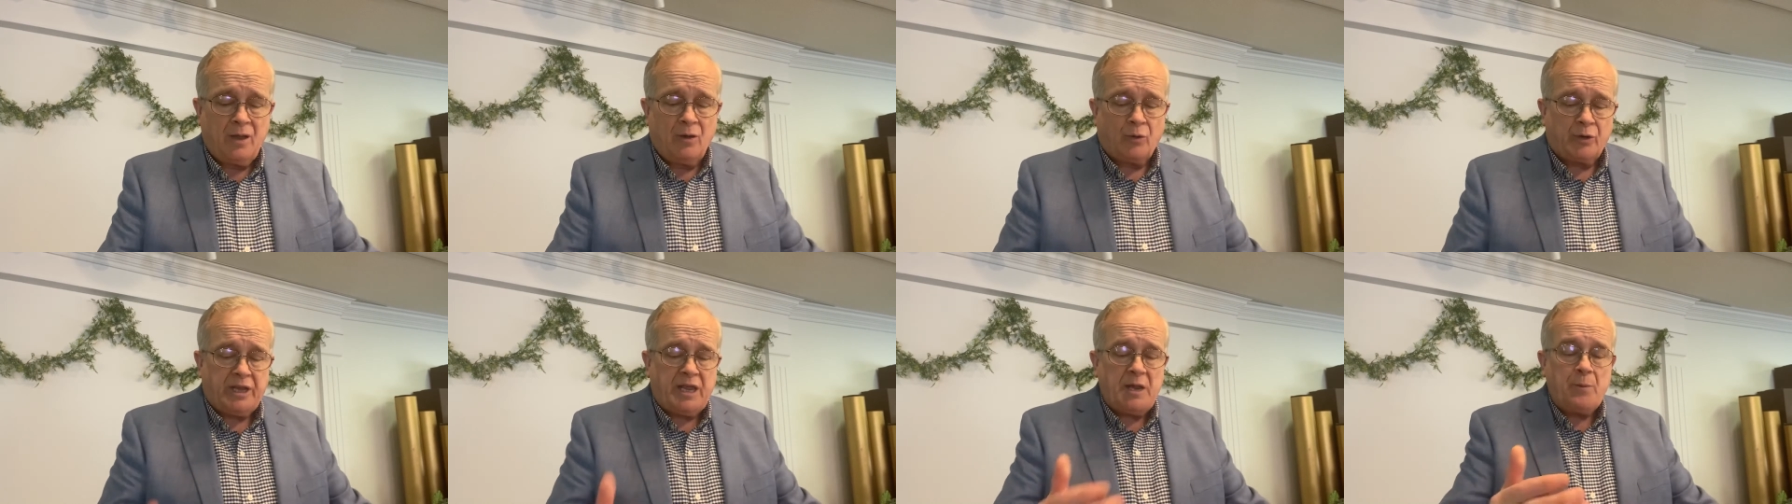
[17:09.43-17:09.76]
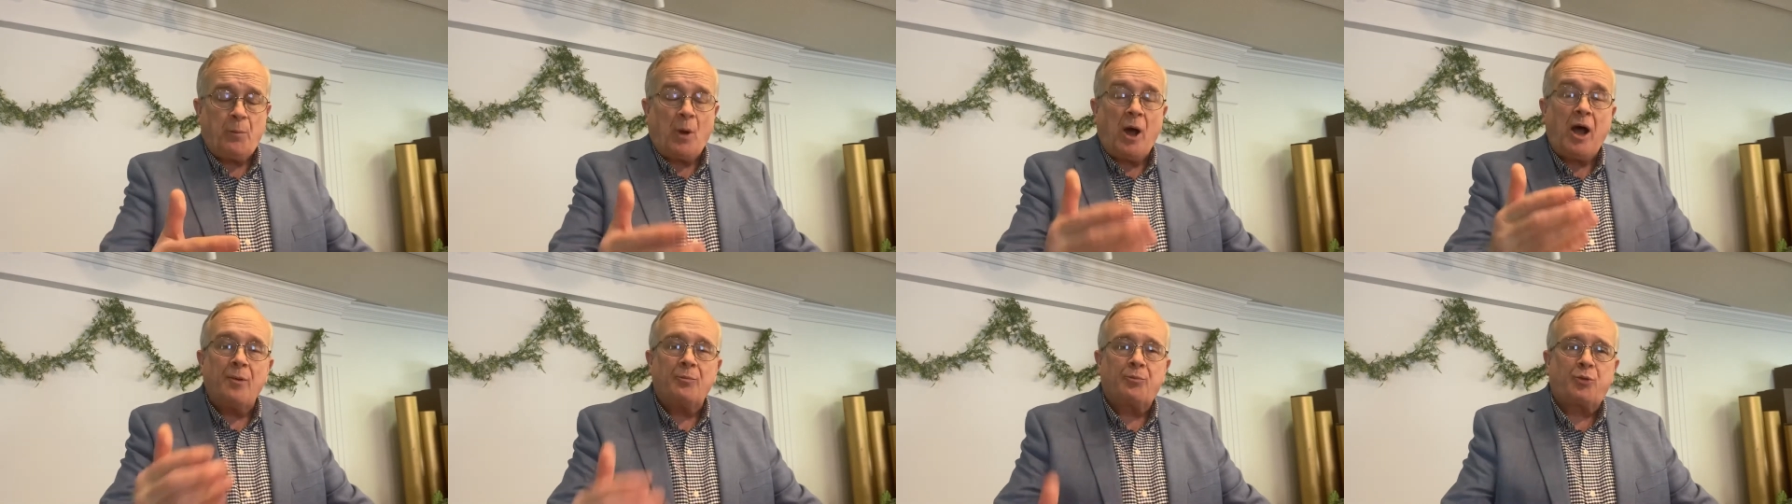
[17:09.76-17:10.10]
Keep
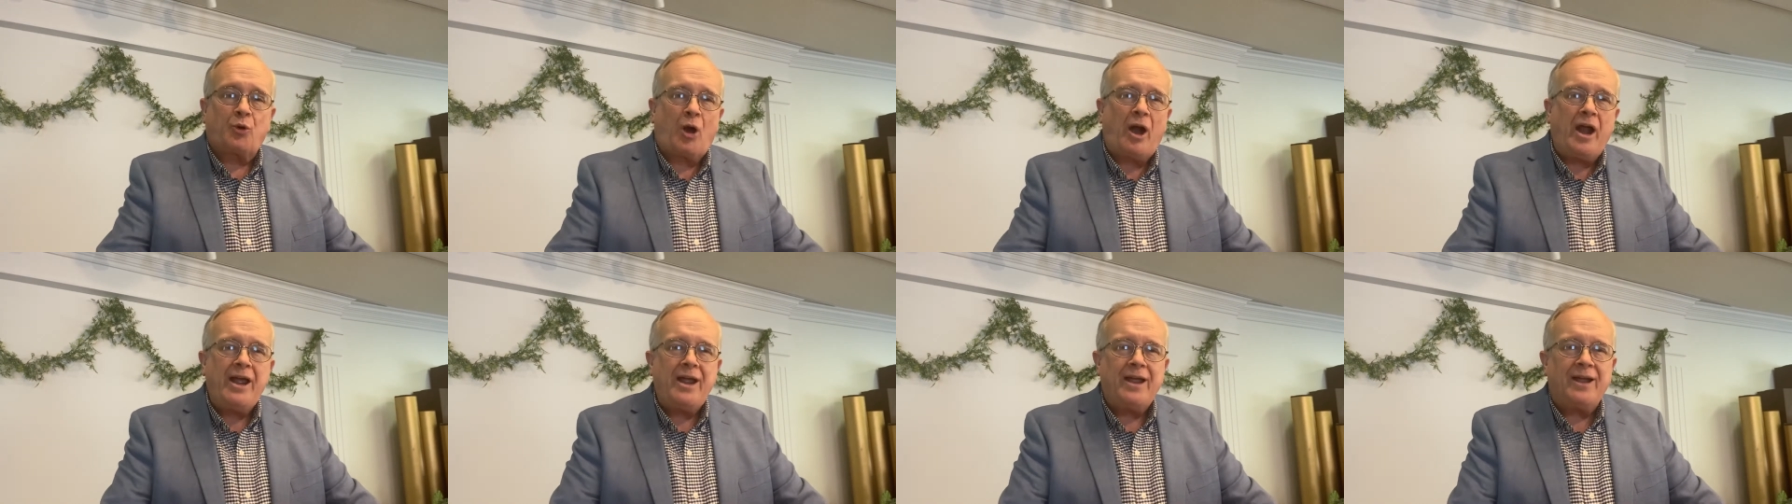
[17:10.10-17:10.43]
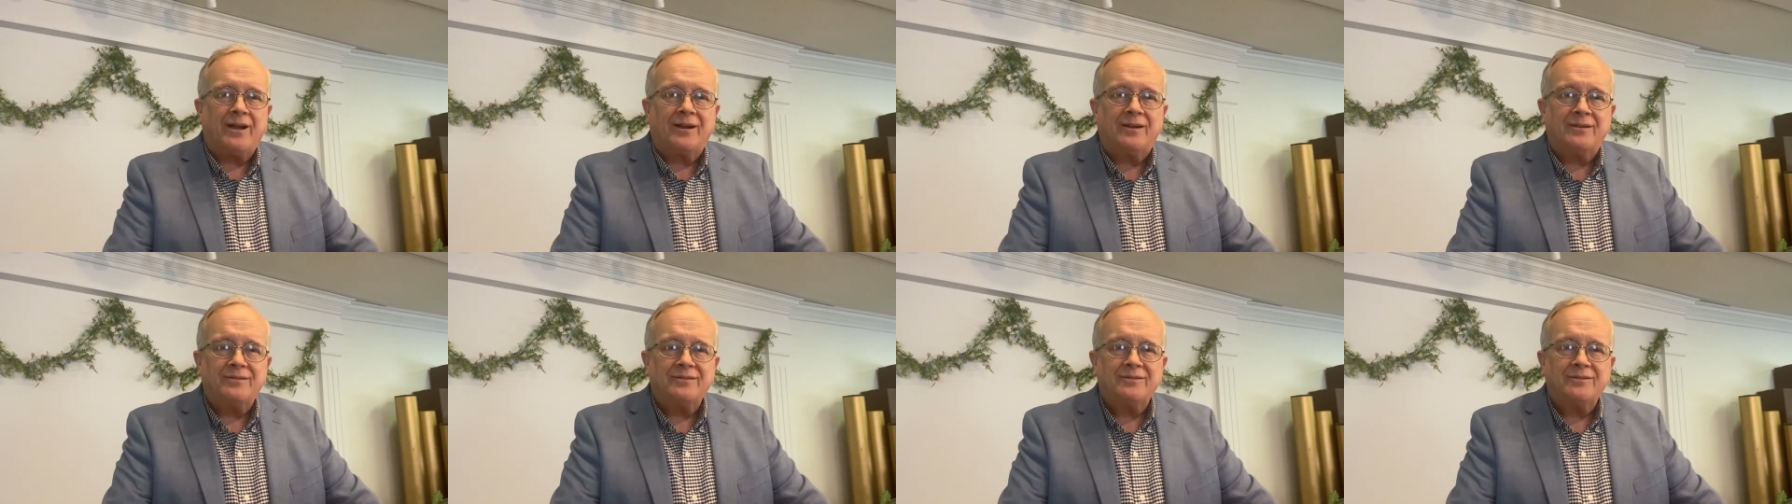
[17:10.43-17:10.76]
on
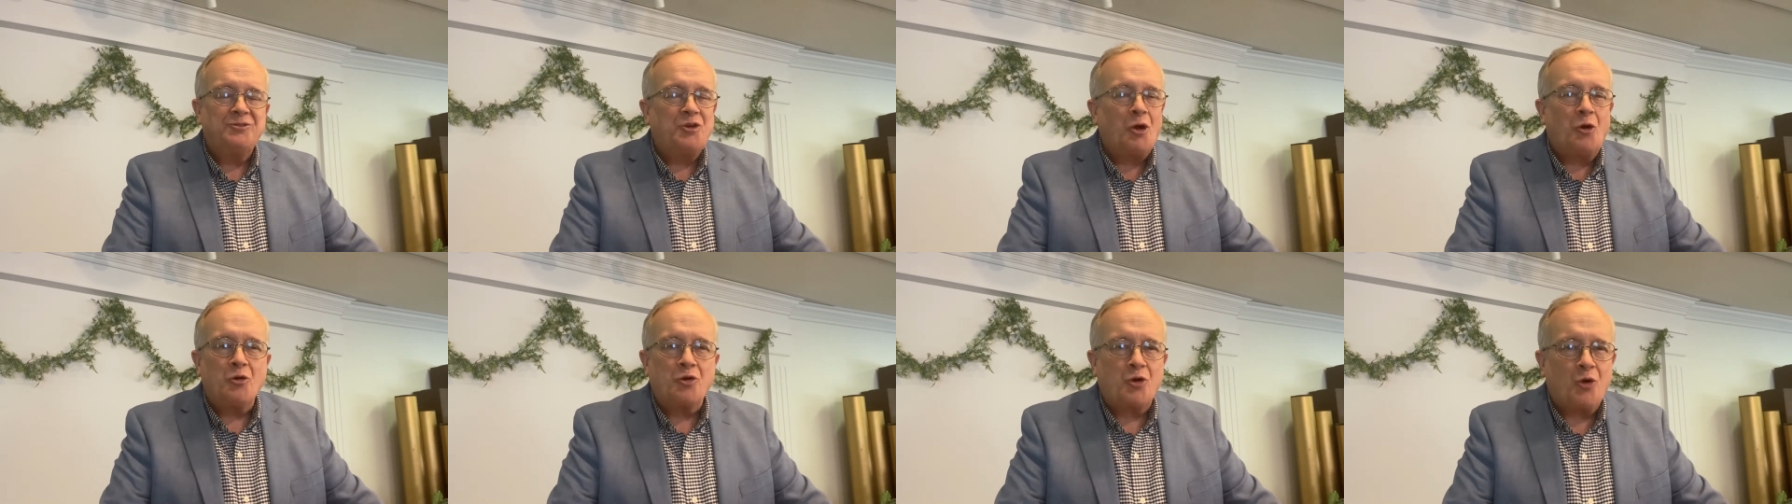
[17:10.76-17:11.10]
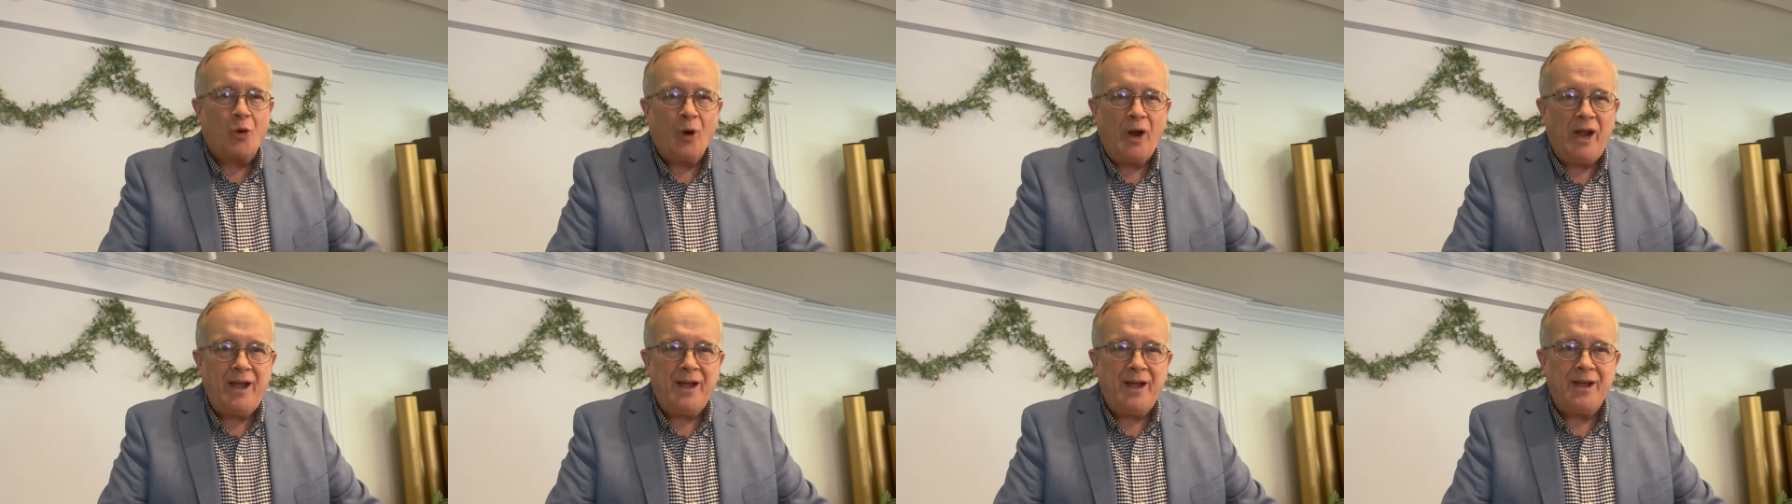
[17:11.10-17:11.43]
praying. Don't
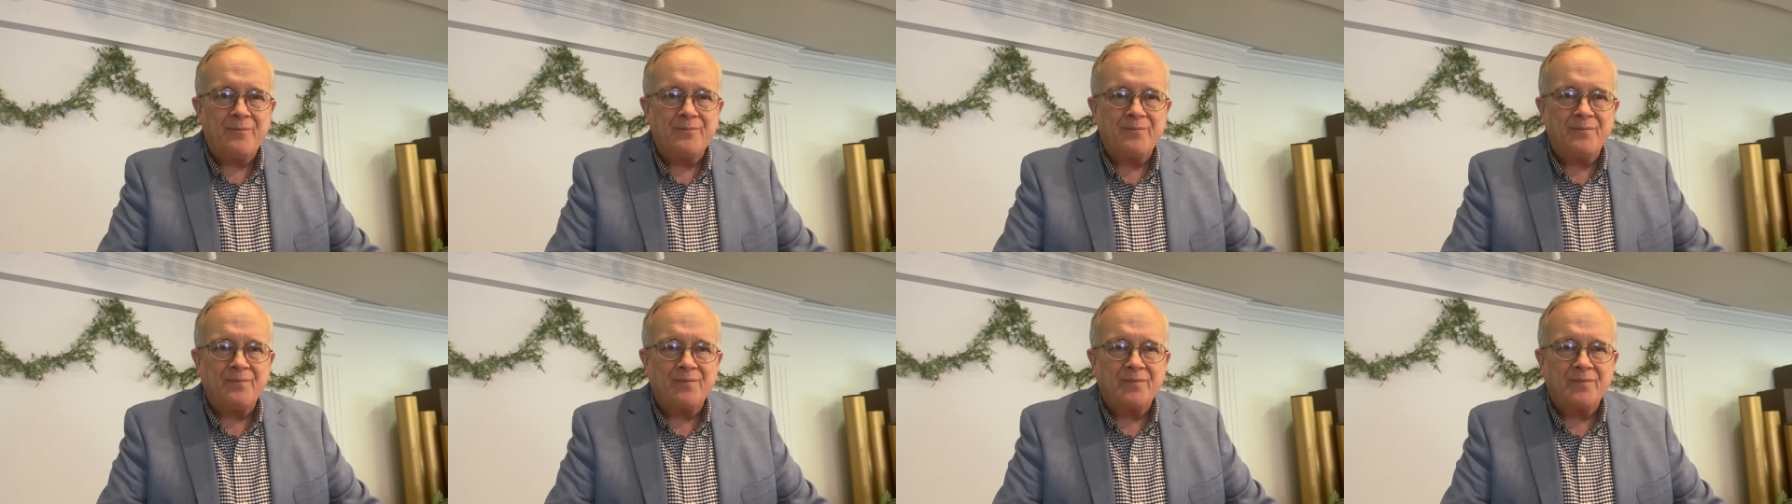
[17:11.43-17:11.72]
quit.